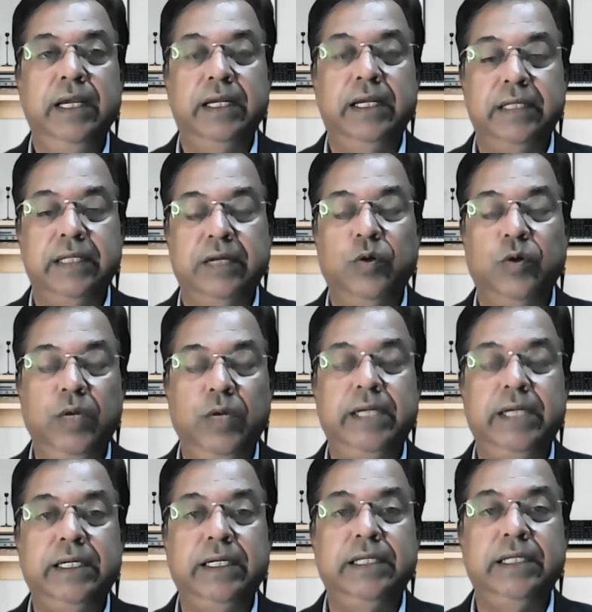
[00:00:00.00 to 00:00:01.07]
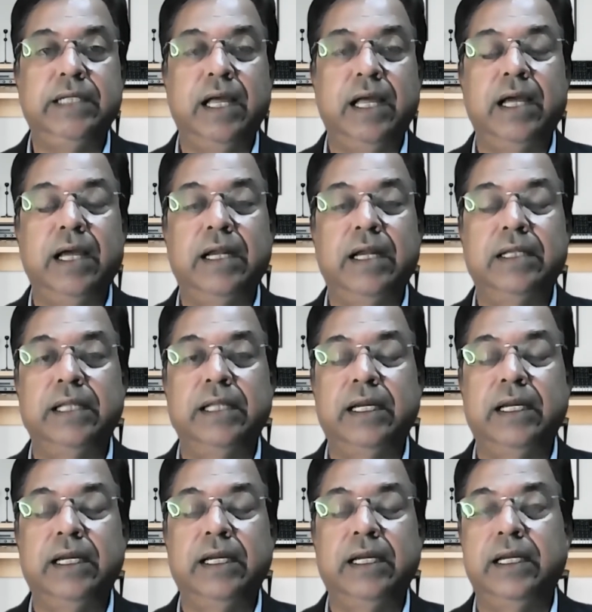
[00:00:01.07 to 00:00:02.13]
The collaterals are
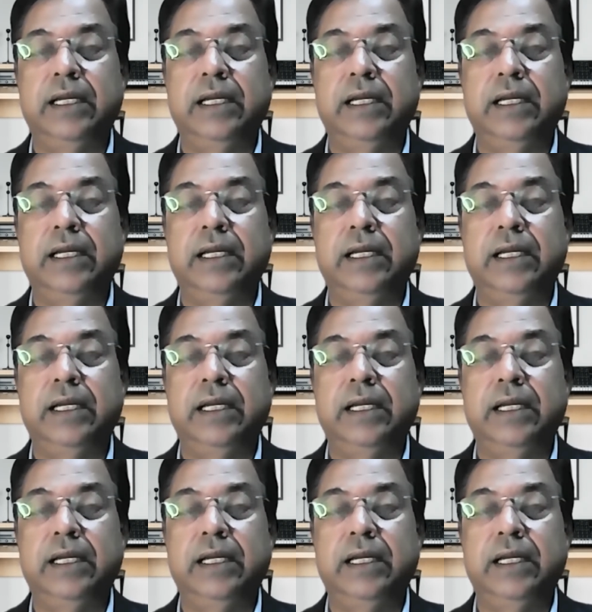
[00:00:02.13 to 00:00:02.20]
the